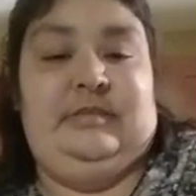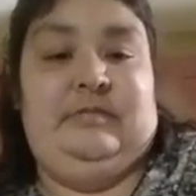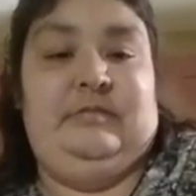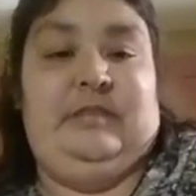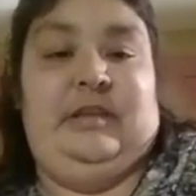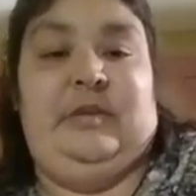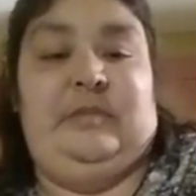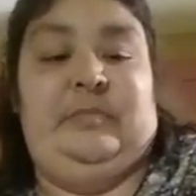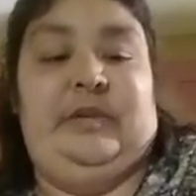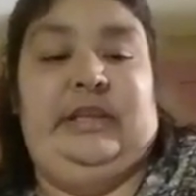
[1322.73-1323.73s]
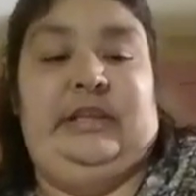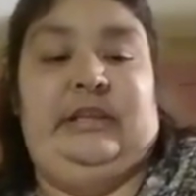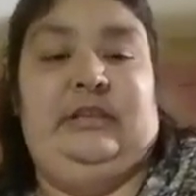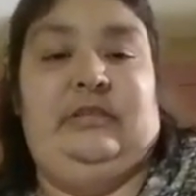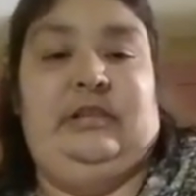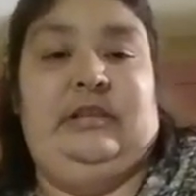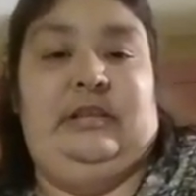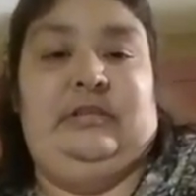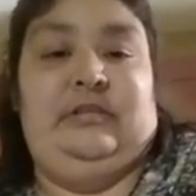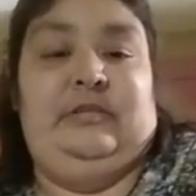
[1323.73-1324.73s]
what I meant by that. It looked a
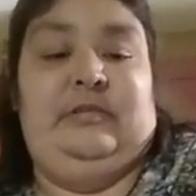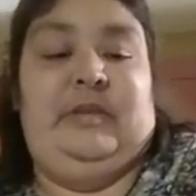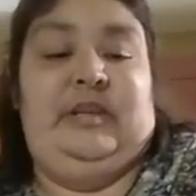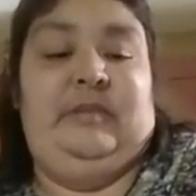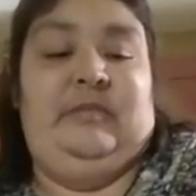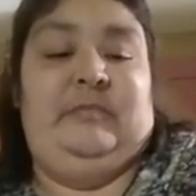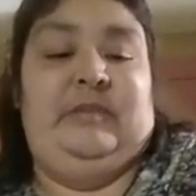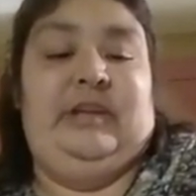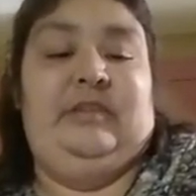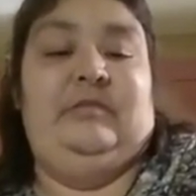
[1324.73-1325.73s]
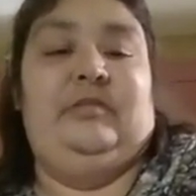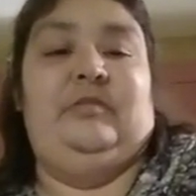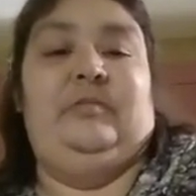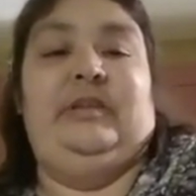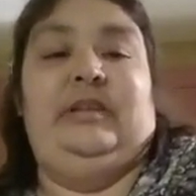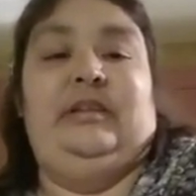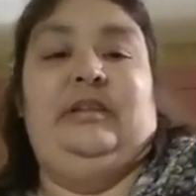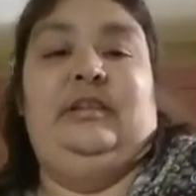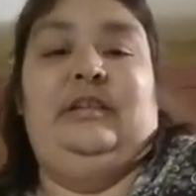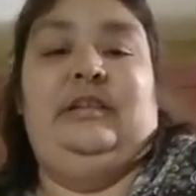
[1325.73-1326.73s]
little, it reminded me of Play-Doh a little bit
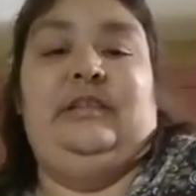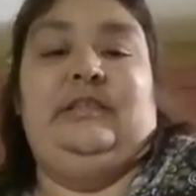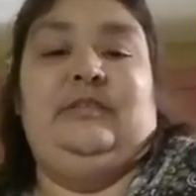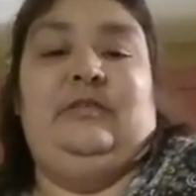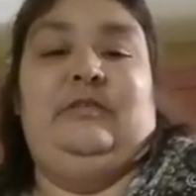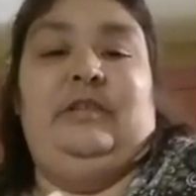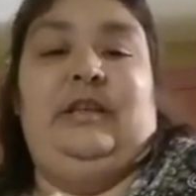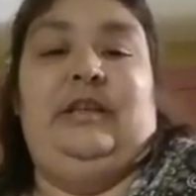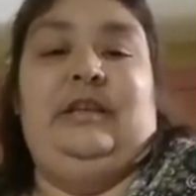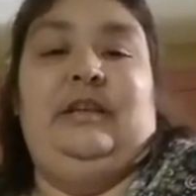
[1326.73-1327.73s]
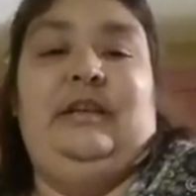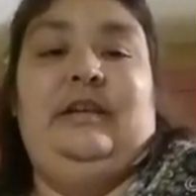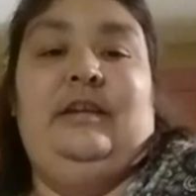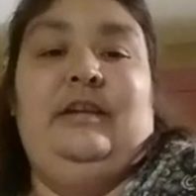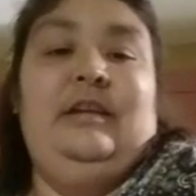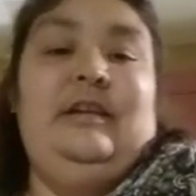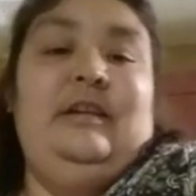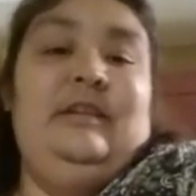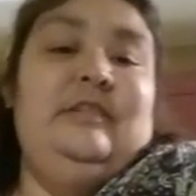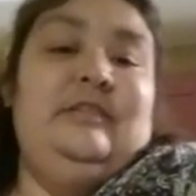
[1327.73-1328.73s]
because it's already
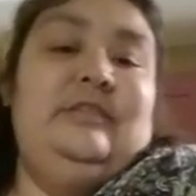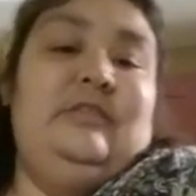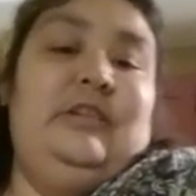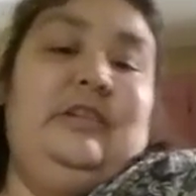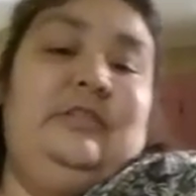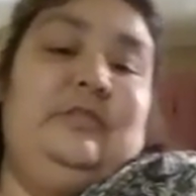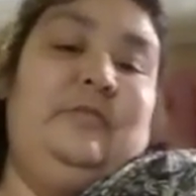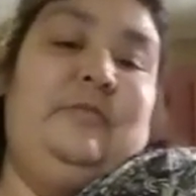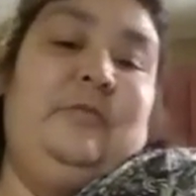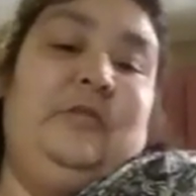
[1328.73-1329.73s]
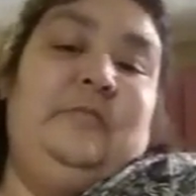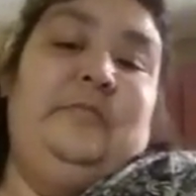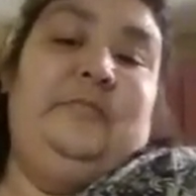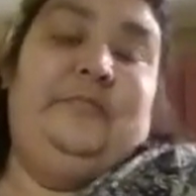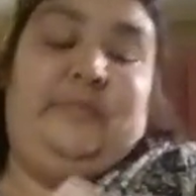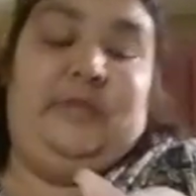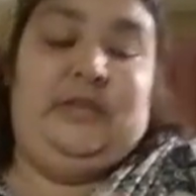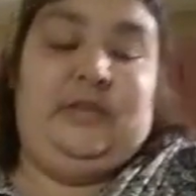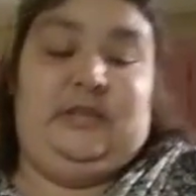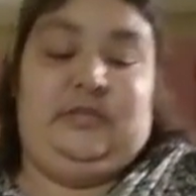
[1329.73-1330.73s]
starting to form
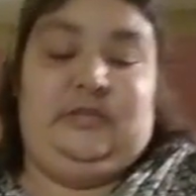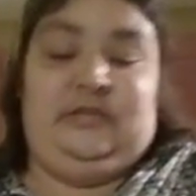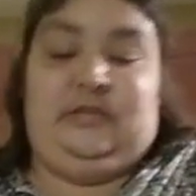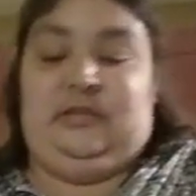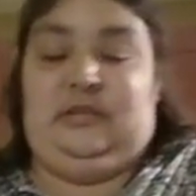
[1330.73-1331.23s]
into the